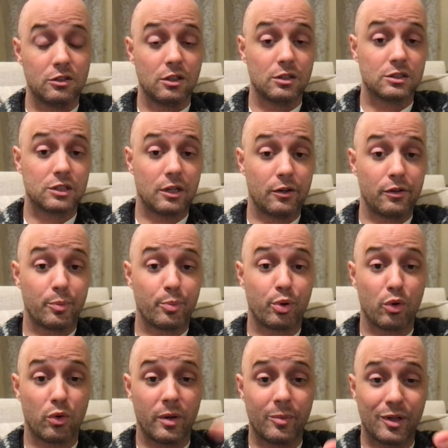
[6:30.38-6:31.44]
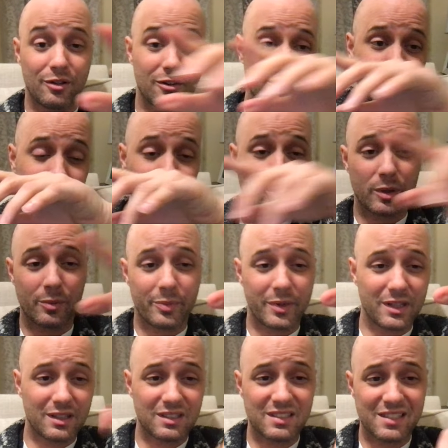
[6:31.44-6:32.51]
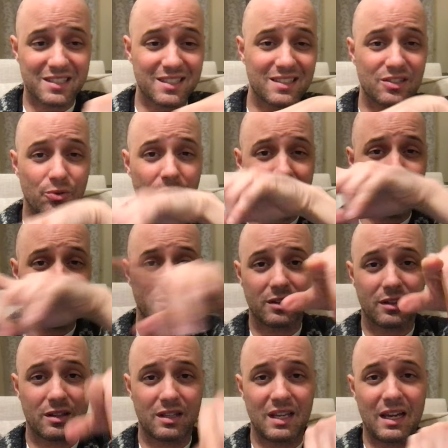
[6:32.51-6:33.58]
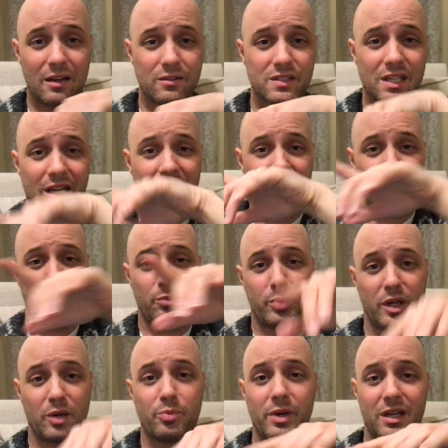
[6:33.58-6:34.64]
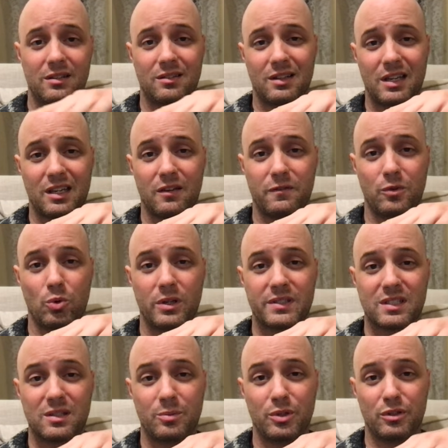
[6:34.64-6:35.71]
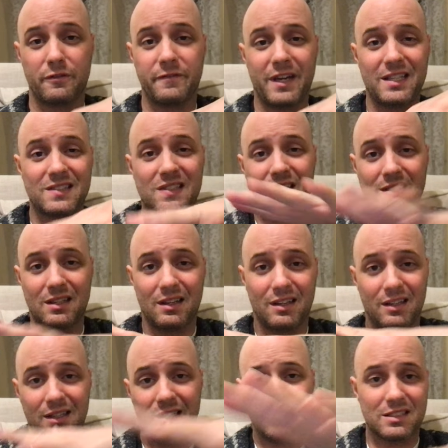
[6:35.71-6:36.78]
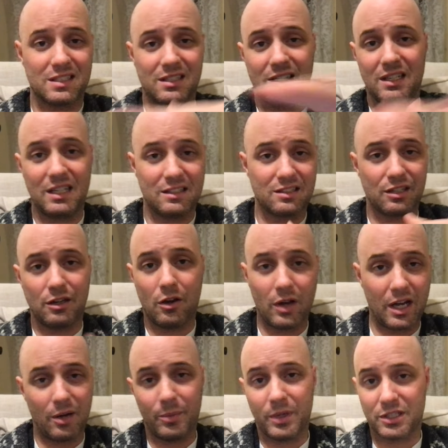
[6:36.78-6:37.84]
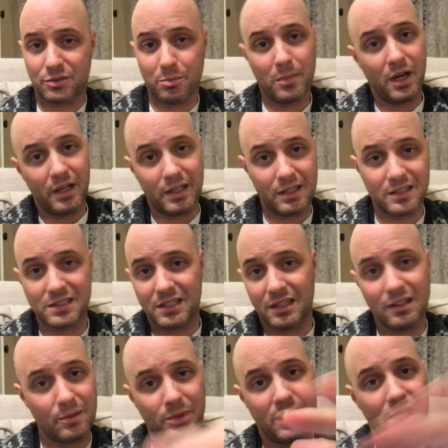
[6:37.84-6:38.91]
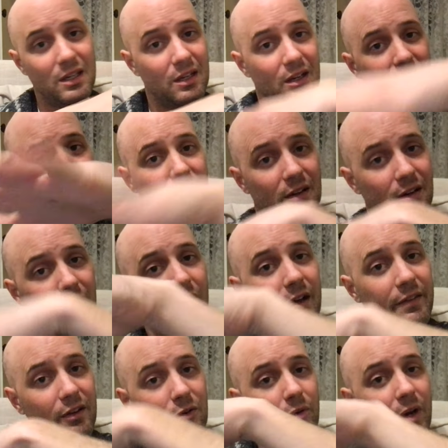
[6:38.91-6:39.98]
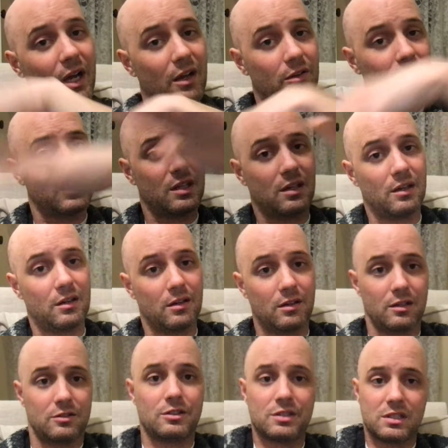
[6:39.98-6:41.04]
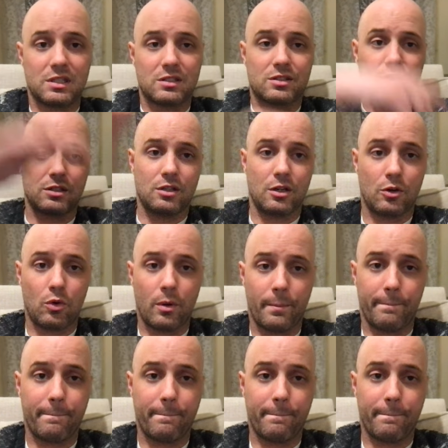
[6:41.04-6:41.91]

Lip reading: So the perimeter would be the distance around the outside of the pig pen. Like if he wants to build a fence, he doesn't need to know how much mud is going to be on the ground. He just needs to know